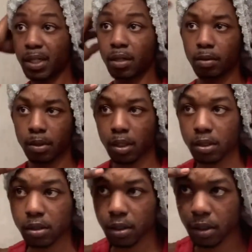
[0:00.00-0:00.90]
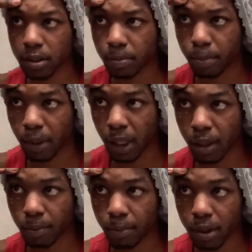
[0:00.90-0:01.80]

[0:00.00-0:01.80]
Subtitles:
hair. Oh my gosh, look at this bump.